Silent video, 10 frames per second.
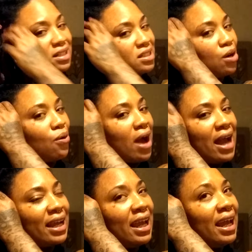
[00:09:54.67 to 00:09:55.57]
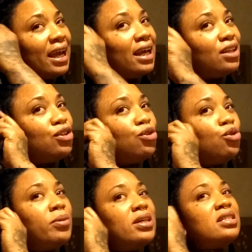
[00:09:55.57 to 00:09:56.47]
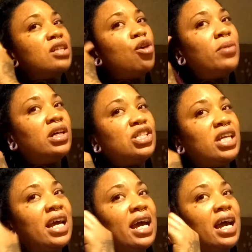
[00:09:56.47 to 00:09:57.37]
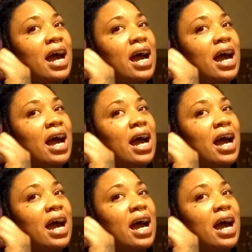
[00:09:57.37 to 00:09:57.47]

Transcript: So I can't do but so much yet.